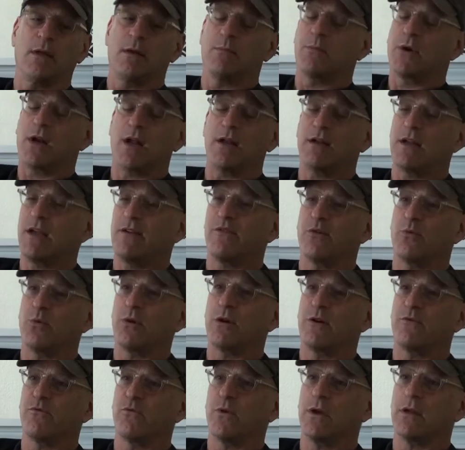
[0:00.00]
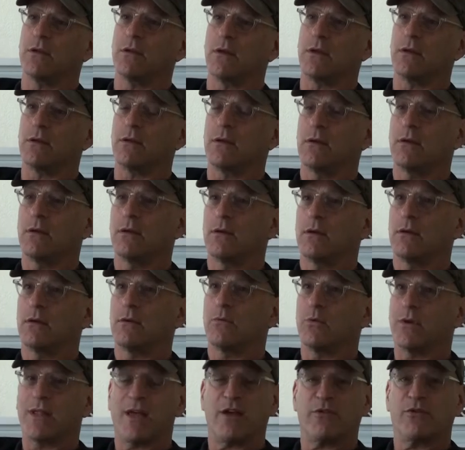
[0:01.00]
But I never would have written it
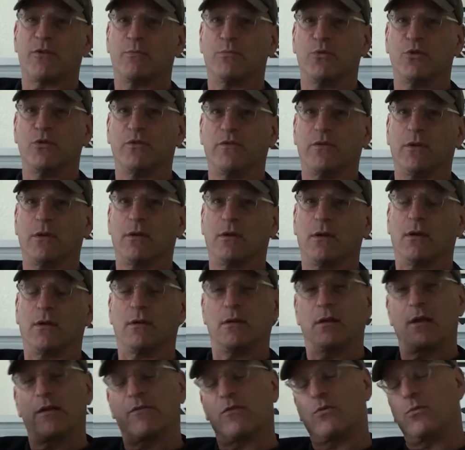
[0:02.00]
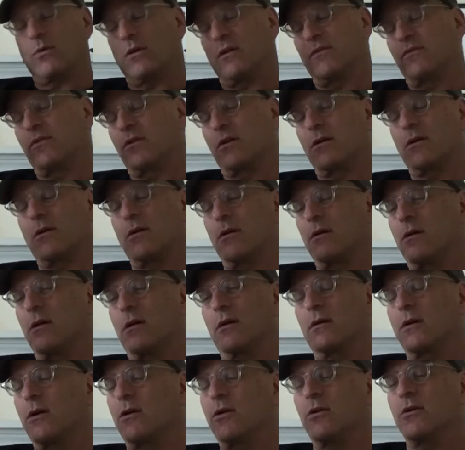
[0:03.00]
without the movie. It never would have
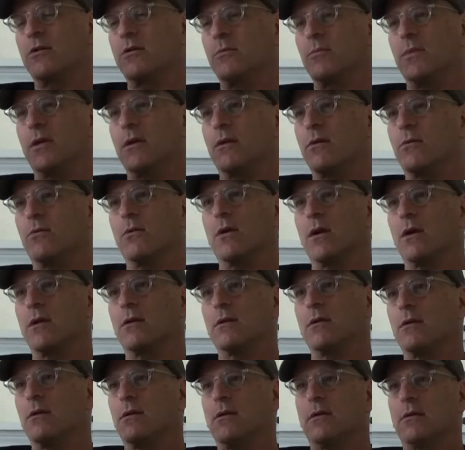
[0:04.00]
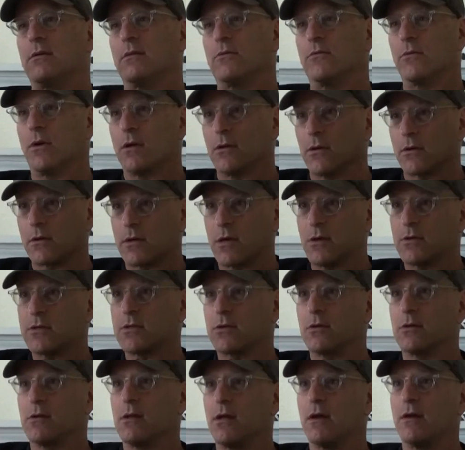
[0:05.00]
occurred to me to write
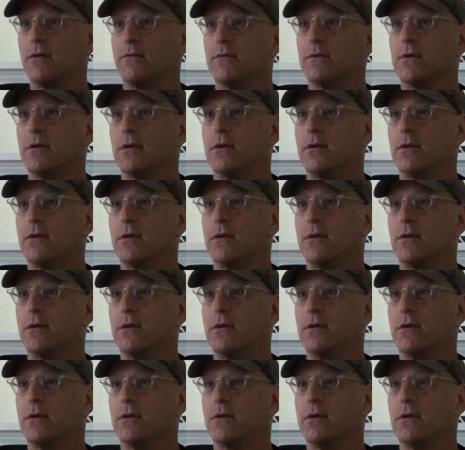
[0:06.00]
Rollercoaster Love.